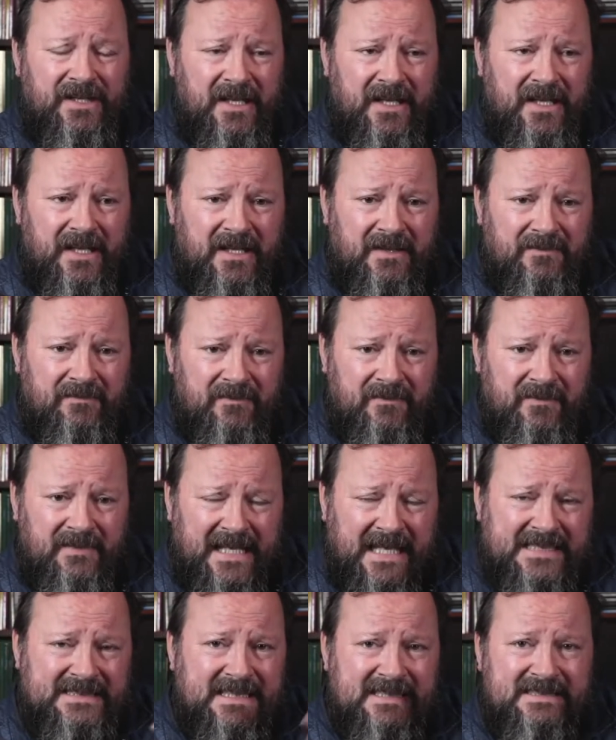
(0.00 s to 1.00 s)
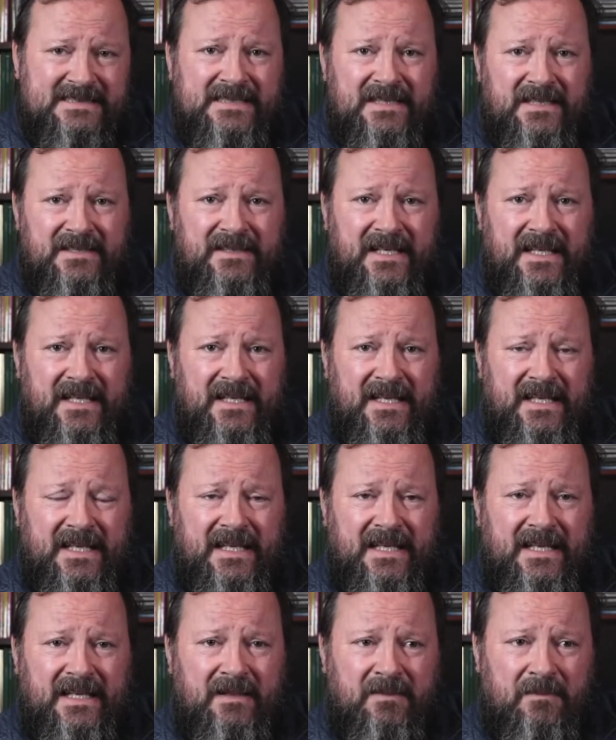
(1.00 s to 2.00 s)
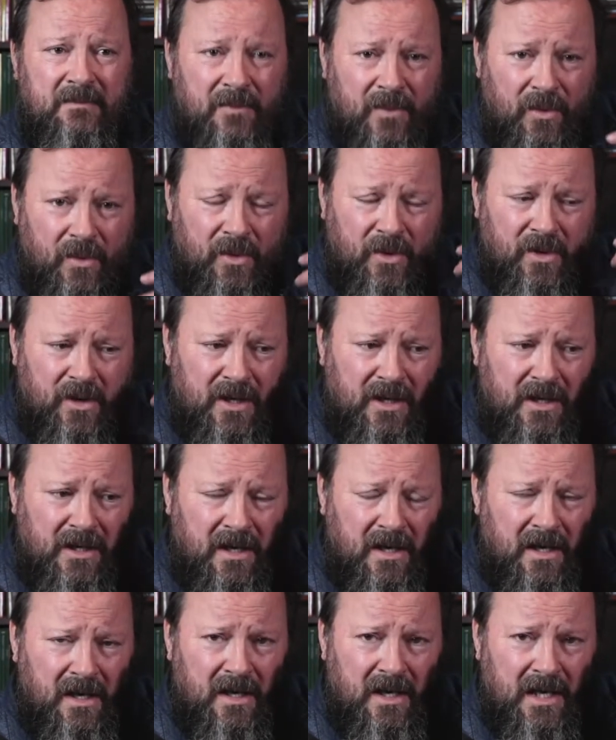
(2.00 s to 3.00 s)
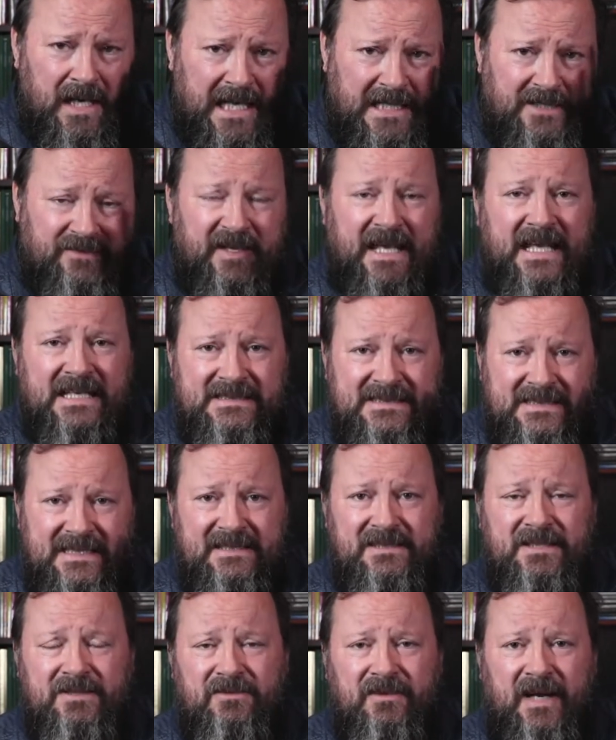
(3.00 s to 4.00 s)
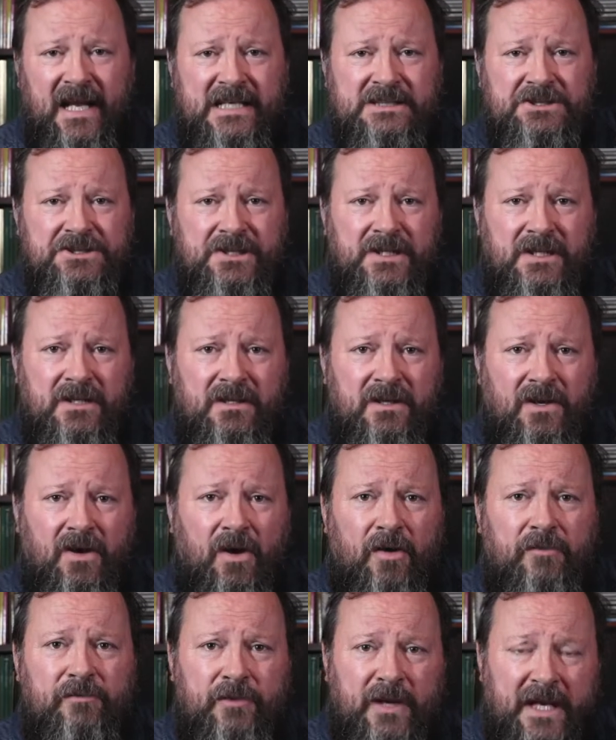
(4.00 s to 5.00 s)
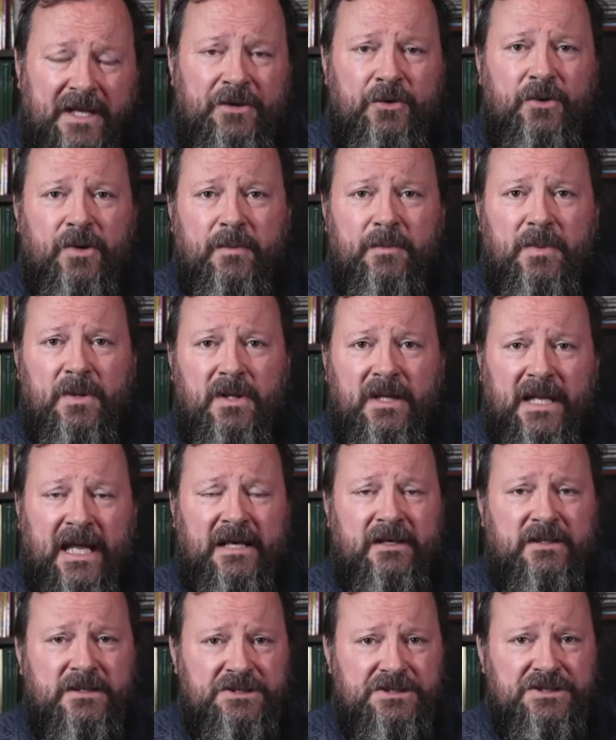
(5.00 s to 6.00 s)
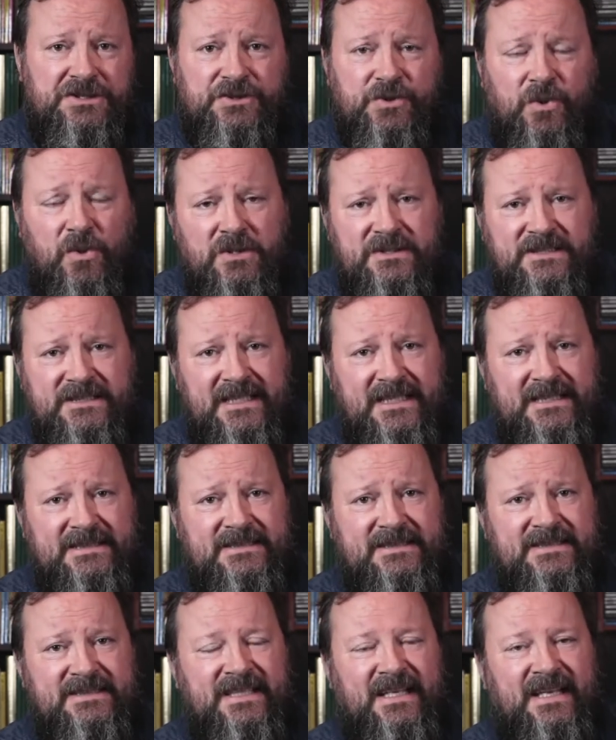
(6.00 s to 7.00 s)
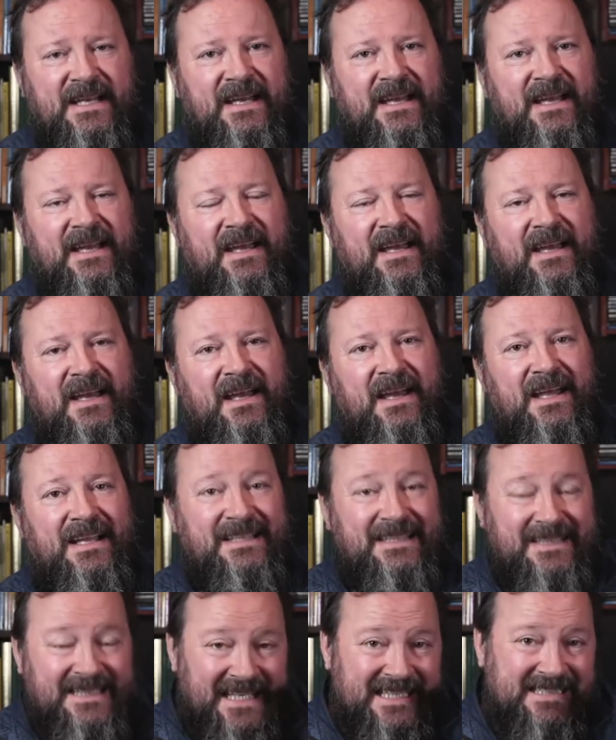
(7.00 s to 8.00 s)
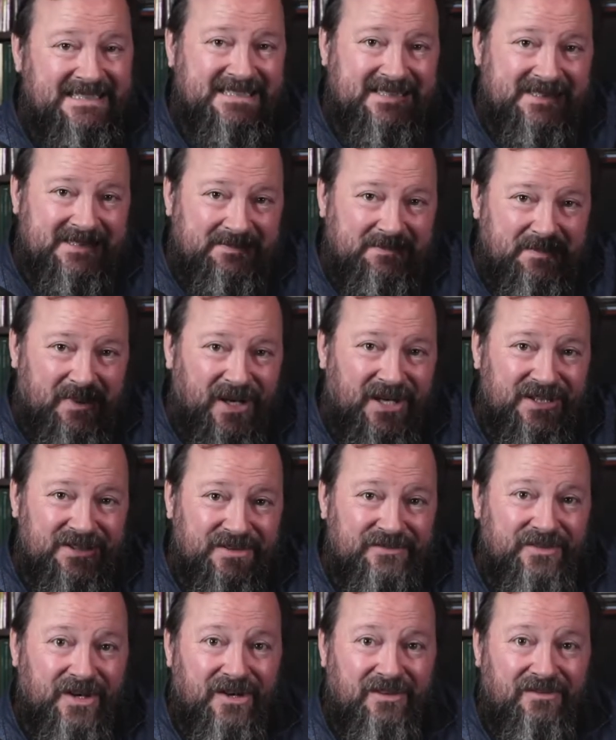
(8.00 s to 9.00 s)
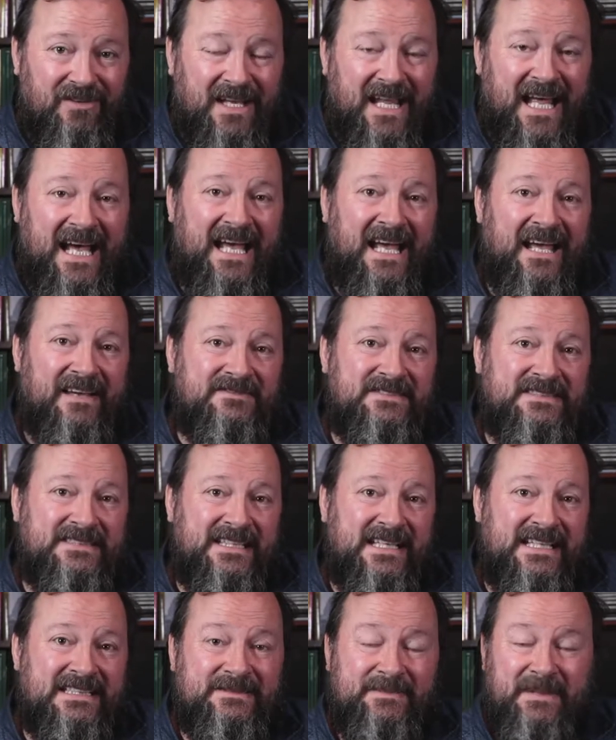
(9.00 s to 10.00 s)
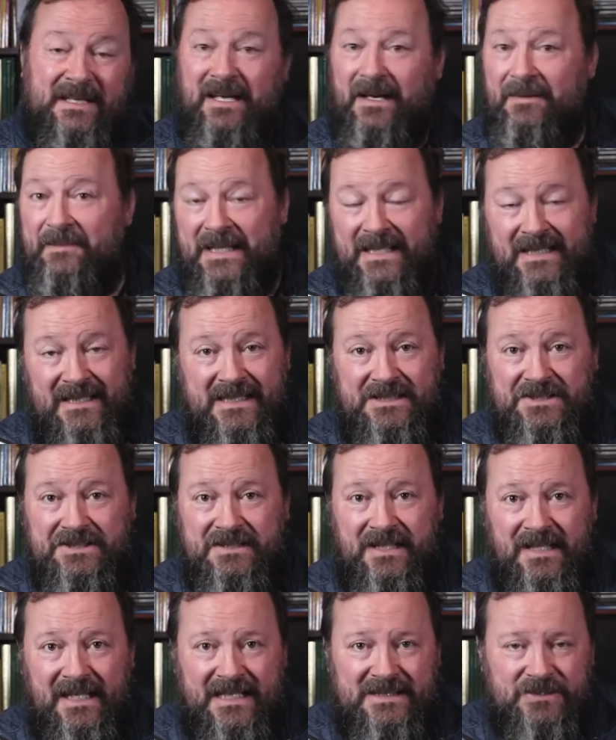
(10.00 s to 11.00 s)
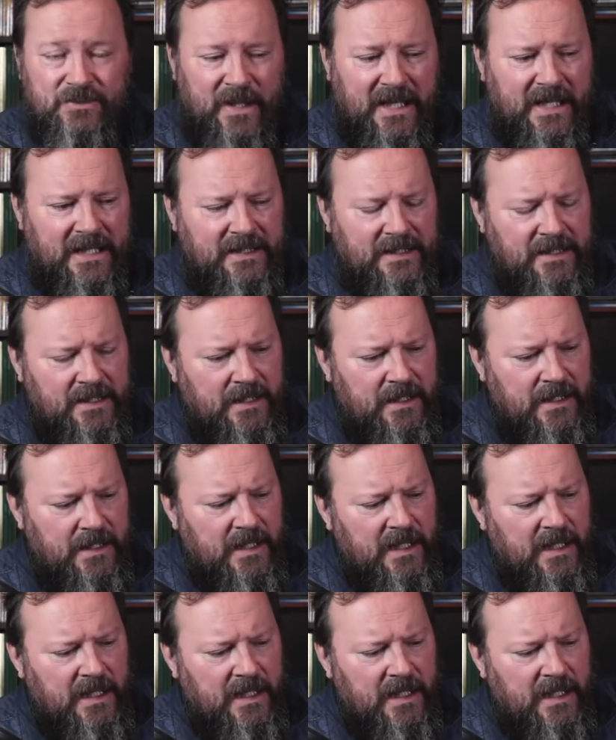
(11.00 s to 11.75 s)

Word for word: the necessarily more advanced integration of renewable energy sources, this part of our lives is becoming digital as well.